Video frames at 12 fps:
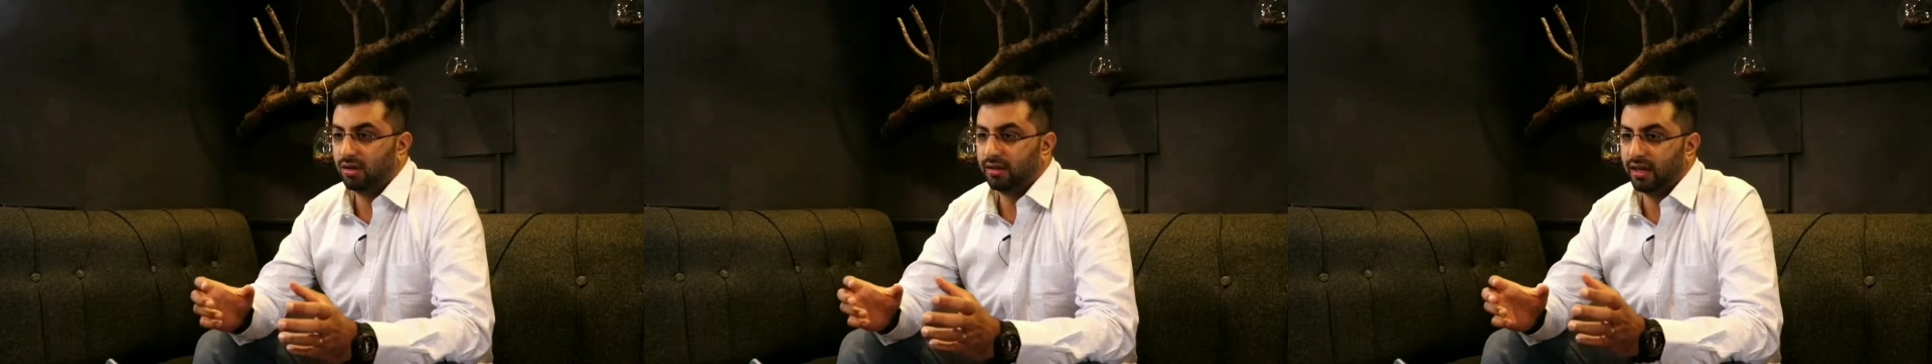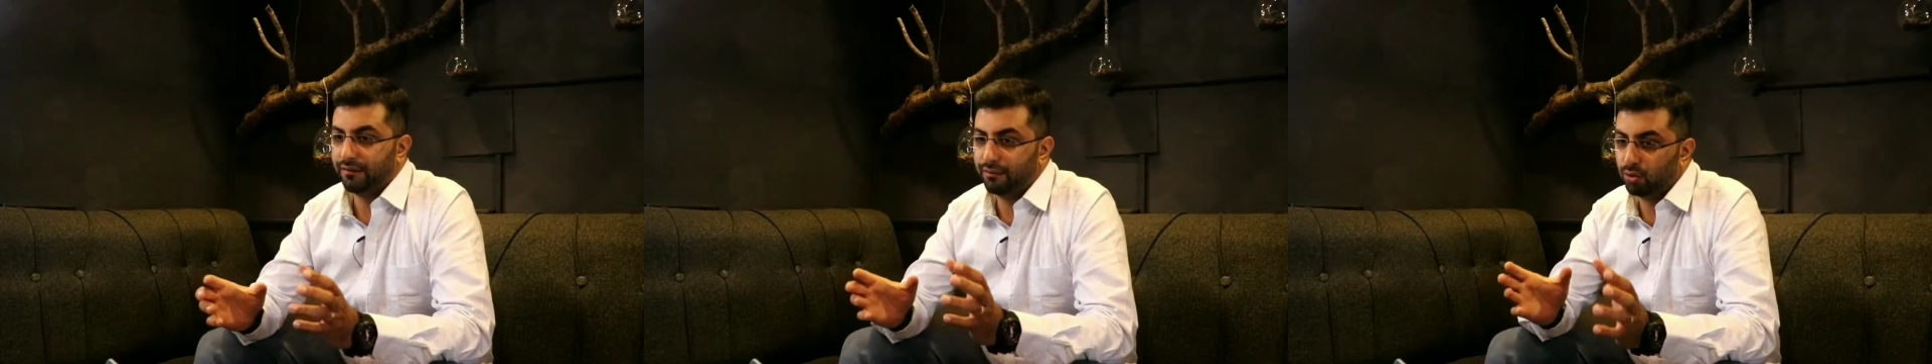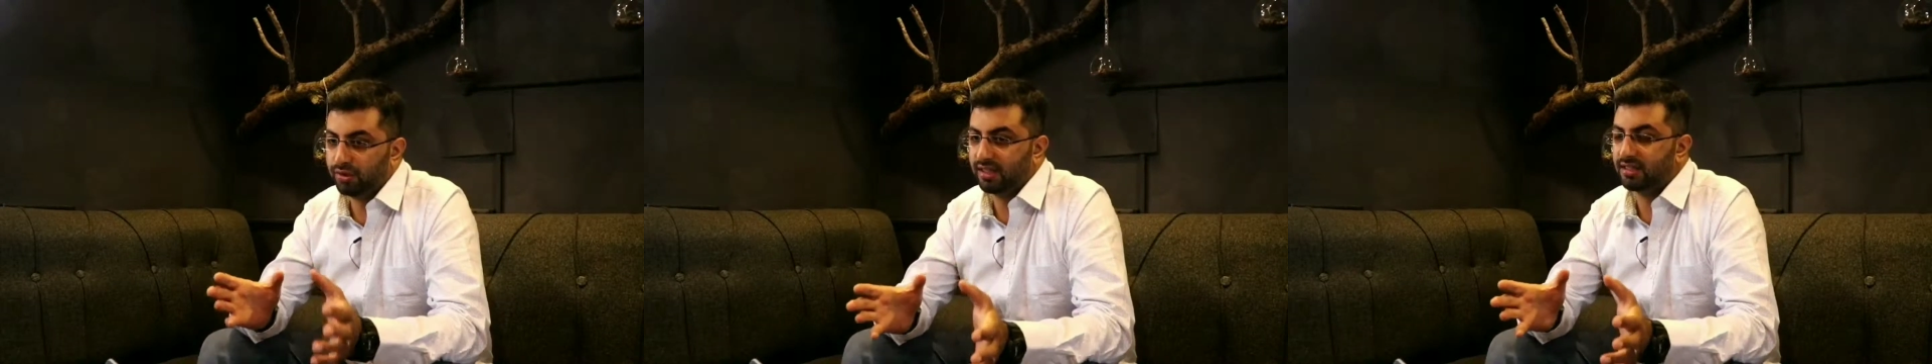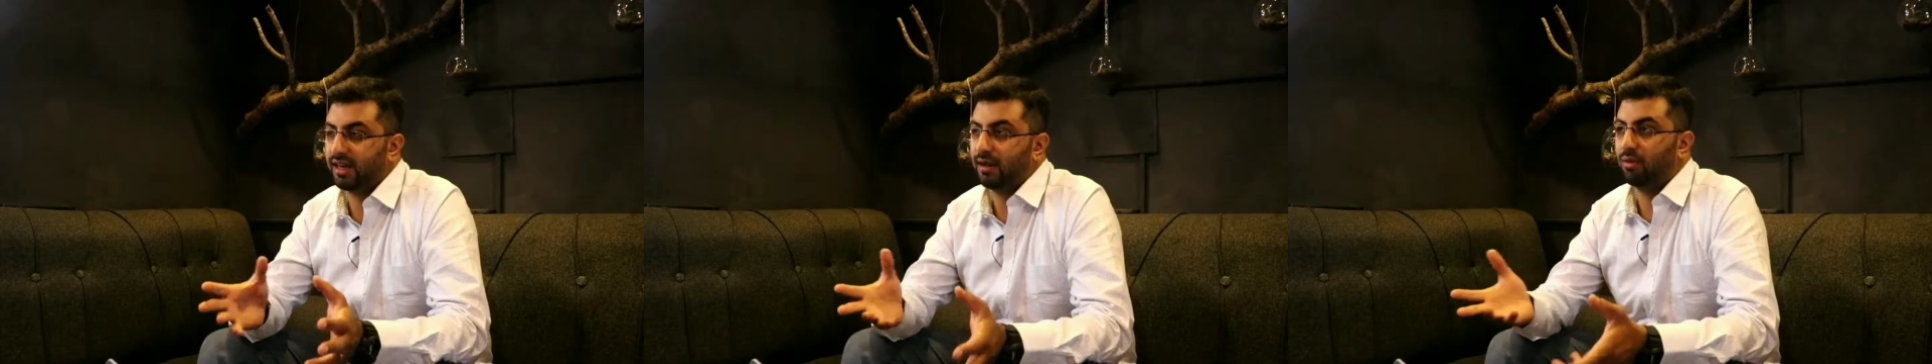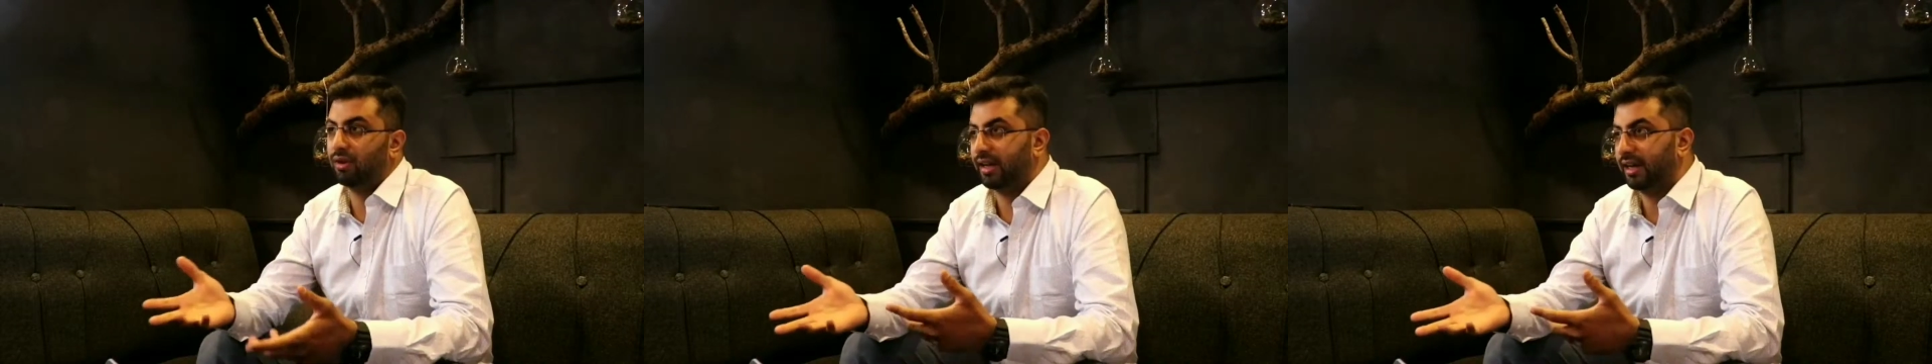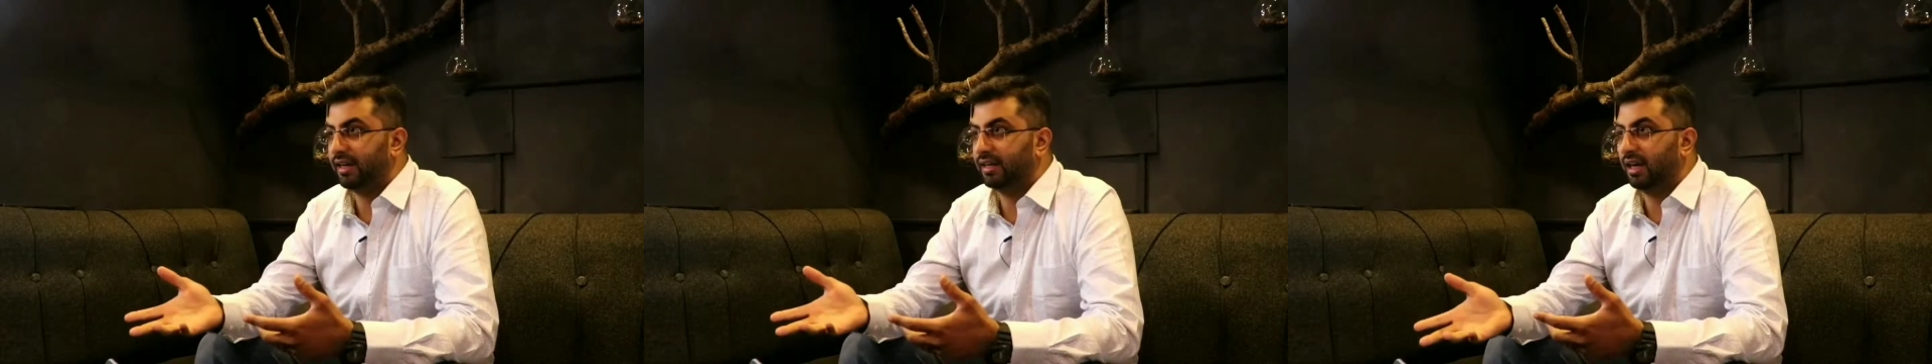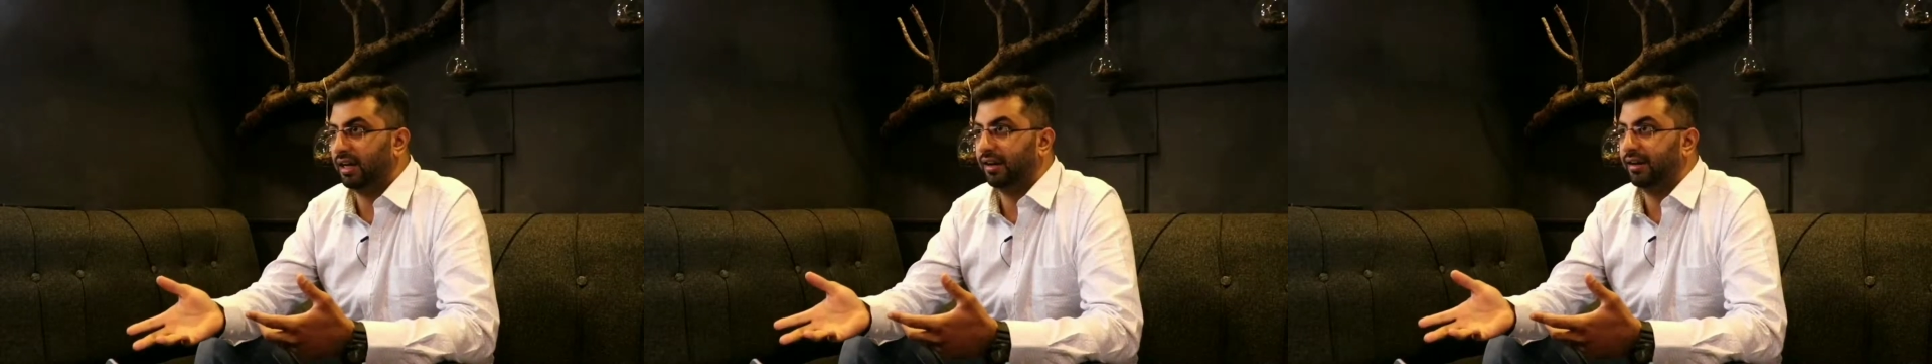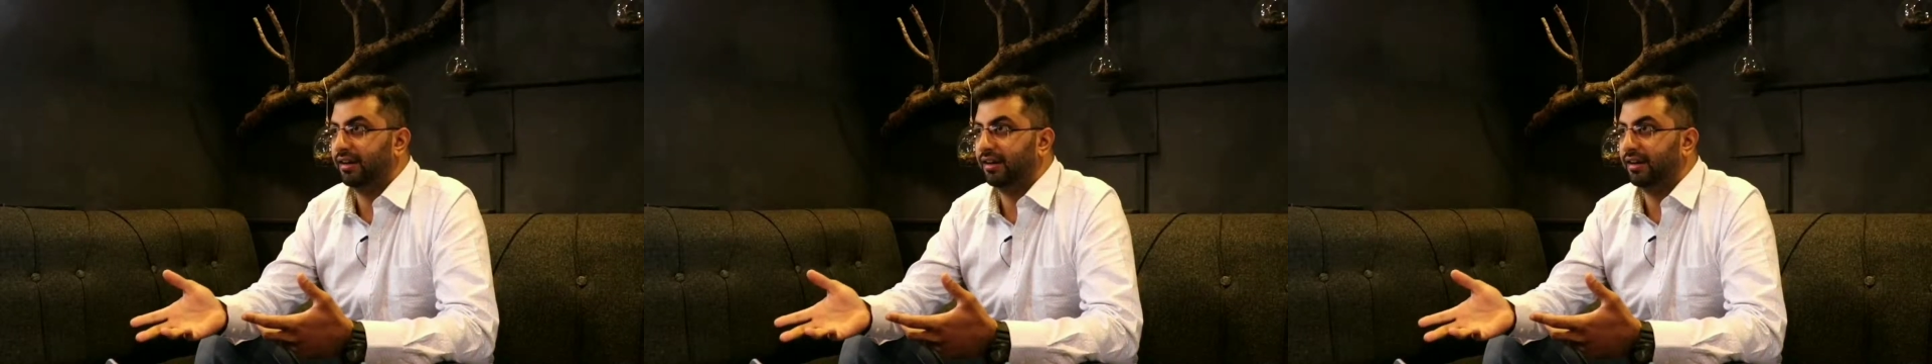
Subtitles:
there are few things that I want to get it done,